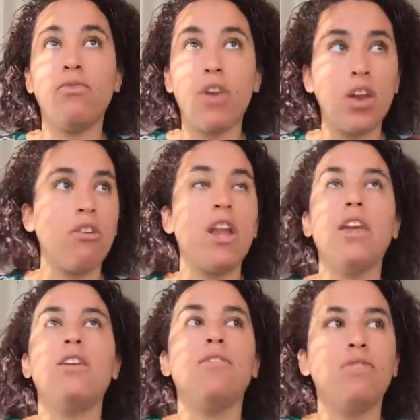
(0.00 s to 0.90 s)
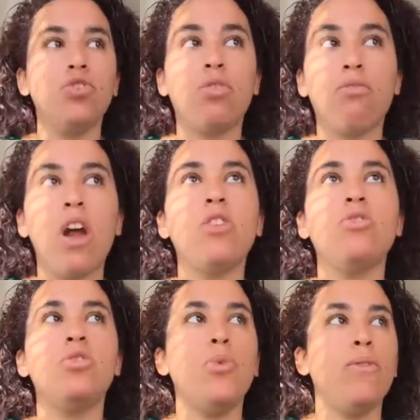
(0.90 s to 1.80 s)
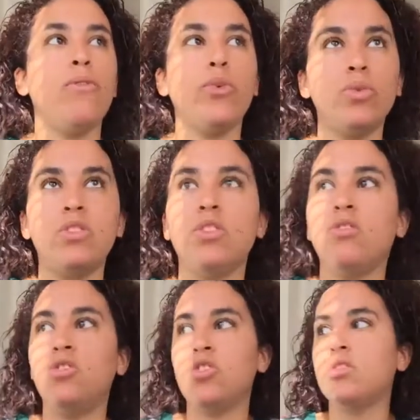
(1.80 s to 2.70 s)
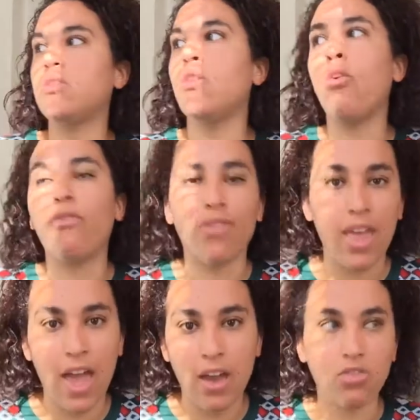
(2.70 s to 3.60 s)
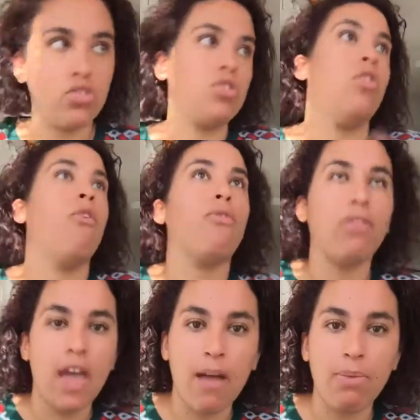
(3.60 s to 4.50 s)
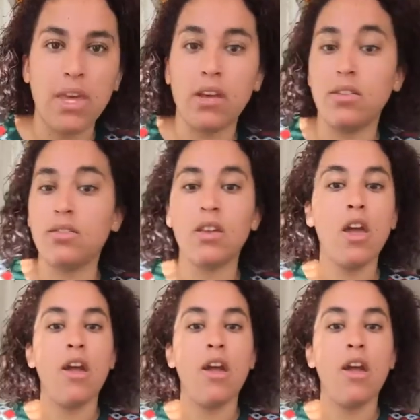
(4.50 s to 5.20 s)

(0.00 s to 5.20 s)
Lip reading: friend or any individual around you to influence you to just go for that, or just go for that because